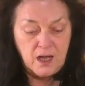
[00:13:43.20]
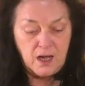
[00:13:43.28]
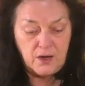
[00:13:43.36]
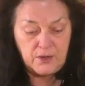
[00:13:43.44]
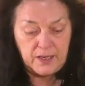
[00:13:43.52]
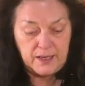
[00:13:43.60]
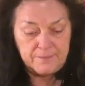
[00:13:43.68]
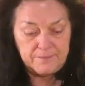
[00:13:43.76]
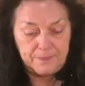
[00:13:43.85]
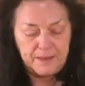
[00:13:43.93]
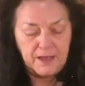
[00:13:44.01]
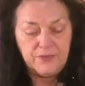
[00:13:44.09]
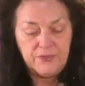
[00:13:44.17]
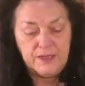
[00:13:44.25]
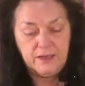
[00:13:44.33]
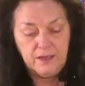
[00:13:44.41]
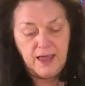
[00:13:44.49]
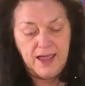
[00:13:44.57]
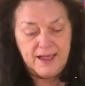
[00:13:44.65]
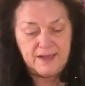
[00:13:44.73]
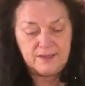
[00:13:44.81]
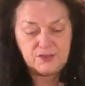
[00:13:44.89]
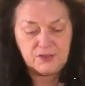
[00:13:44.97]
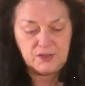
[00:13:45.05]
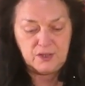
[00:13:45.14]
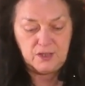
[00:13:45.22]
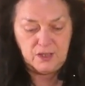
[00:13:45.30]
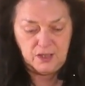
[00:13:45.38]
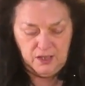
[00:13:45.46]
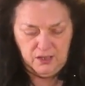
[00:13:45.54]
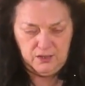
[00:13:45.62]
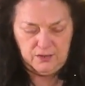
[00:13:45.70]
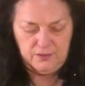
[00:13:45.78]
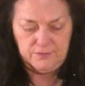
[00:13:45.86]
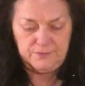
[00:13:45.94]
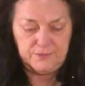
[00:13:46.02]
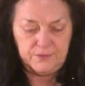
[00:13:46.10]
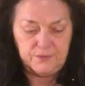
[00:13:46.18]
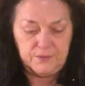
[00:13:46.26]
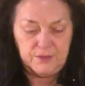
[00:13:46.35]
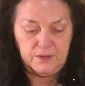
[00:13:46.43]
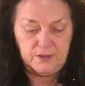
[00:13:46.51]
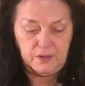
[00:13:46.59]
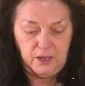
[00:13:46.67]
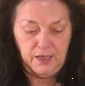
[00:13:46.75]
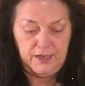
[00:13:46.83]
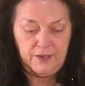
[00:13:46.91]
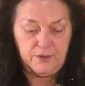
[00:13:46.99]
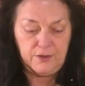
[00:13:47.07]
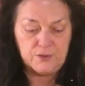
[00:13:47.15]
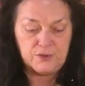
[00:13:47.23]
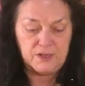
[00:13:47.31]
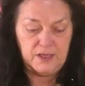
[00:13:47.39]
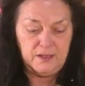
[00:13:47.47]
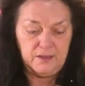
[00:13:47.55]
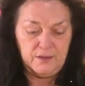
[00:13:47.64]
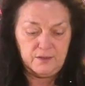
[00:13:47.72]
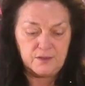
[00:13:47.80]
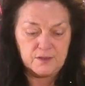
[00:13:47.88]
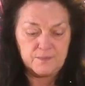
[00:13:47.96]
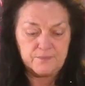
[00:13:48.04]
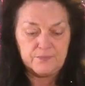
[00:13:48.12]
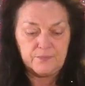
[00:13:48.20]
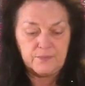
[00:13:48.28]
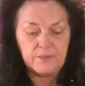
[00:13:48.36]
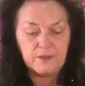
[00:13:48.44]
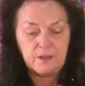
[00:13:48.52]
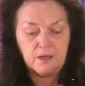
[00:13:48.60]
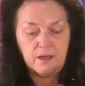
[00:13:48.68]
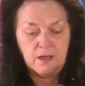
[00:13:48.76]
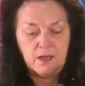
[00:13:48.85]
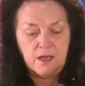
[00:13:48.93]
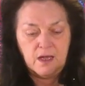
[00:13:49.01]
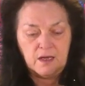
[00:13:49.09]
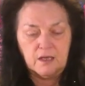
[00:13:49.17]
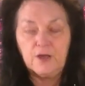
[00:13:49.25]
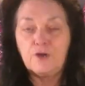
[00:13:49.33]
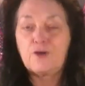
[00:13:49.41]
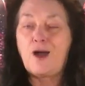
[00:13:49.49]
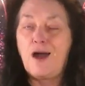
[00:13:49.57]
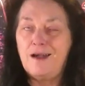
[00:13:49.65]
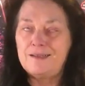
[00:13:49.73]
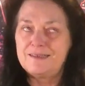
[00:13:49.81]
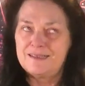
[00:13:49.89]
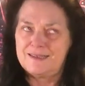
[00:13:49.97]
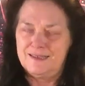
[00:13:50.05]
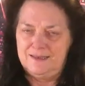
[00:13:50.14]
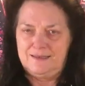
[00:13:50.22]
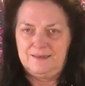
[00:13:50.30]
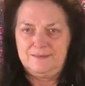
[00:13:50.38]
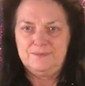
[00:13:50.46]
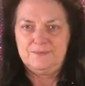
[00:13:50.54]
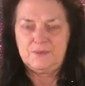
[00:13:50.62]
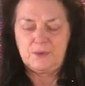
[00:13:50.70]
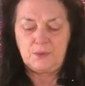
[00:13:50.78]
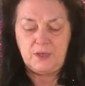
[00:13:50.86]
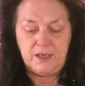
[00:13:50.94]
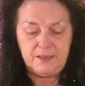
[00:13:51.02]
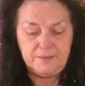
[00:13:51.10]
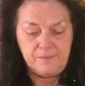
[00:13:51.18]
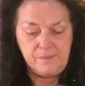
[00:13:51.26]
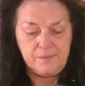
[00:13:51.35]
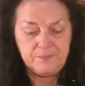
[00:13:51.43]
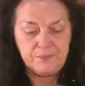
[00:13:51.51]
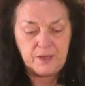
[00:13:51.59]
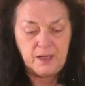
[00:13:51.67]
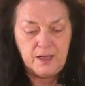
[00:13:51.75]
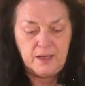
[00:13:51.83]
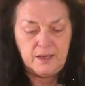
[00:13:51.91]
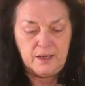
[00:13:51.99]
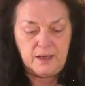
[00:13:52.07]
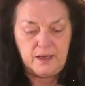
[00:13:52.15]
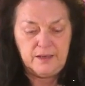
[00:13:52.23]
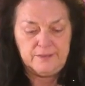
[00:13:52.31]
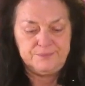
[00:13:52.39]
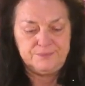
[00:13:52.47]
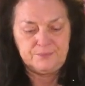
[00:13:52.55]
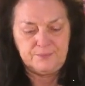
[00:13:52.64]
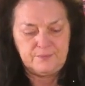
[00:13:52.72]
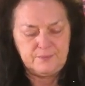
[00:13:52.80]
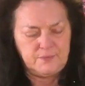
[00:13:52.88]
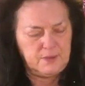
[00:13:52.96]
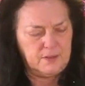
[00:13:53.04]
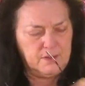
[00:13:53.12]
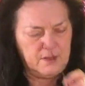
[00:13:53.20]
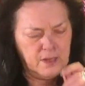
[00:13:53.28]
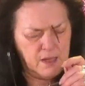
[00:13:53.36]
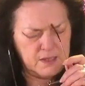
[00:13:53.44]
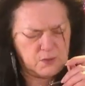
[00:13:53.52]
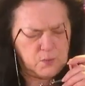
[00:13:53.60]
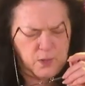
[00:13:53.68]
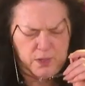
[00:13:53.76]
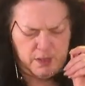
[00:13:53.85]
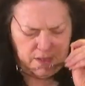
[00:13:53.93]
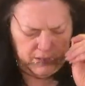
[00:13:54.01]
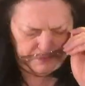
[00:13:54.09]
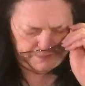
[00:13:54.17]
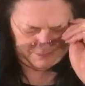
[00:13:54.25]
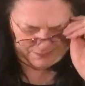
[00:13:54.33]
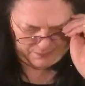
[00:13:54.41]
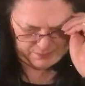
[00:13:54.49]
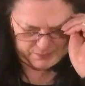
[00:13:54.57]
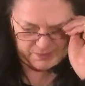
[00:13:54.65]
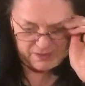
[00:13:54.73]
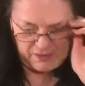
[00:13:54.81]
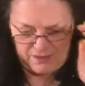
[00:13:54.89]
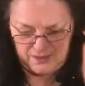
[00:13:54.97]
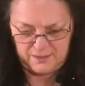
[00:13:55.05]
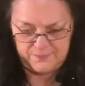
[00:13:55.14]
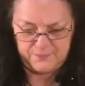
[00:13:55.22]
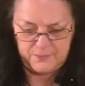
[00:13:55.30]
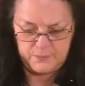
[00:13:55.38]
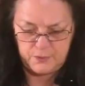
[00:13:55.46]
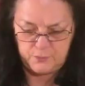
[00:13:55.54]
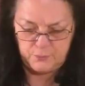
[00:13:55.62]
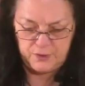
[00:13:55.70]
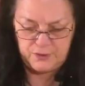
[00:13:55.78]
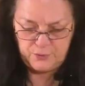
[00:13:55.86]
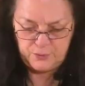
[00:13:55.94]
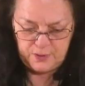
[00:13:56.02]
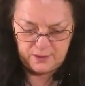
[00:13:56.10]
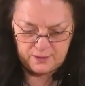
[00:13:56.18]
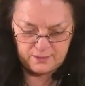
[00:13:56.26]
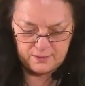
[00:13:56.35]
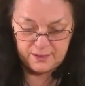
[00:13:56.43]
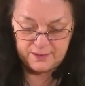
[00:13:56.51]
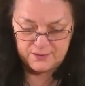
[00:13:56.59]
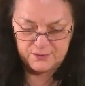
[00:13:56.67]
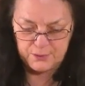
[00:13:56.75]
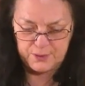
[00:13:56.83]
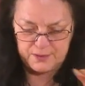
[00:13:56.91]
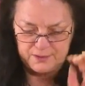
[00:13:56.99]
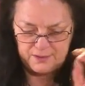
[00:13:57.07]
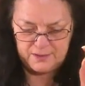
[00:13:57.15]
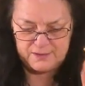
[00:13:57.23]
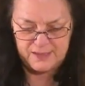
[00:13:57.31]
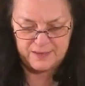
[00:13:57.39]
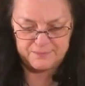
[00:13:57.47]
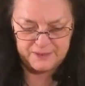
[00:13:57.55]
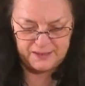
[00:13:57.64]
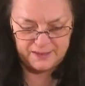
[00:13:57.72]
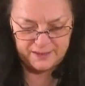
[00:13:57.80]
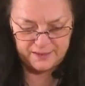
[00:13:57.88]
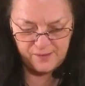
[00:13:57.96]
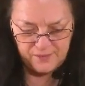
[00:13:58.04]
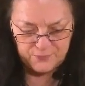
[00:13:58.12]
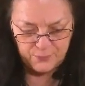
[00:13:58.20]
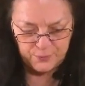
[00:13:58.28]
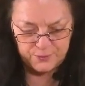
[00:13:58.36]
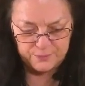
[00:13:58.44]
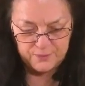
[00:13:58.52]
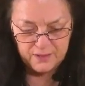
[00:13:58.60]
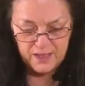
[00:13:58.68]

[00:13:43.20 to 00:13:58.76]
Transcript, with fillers: Okay. The last of the clairs is claircognizant, okay? Now, this one, I'm going to read you the, this to get the exact meaning out for you.